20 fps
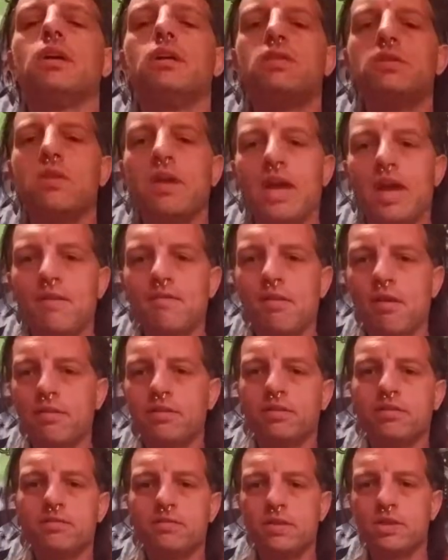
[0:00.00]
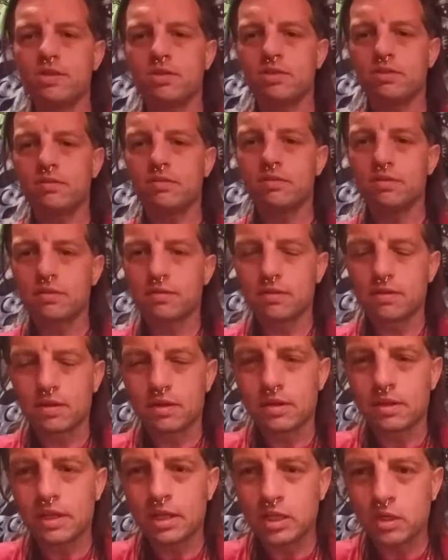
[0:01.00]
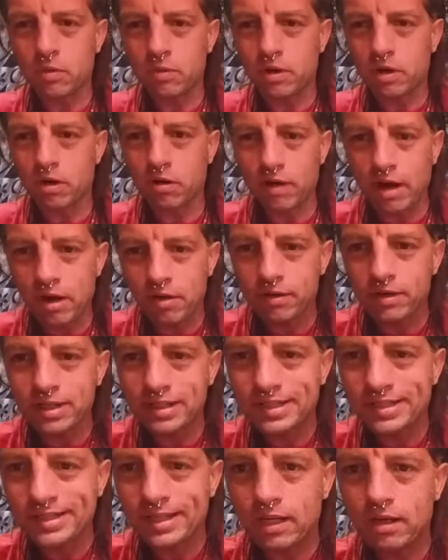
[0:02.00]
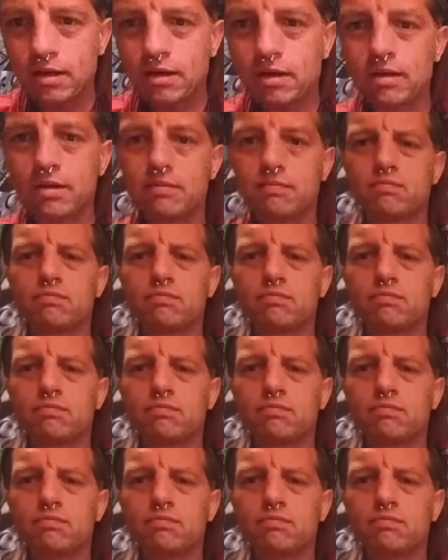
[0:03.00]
is you have all these visions. Now you want to ground and center.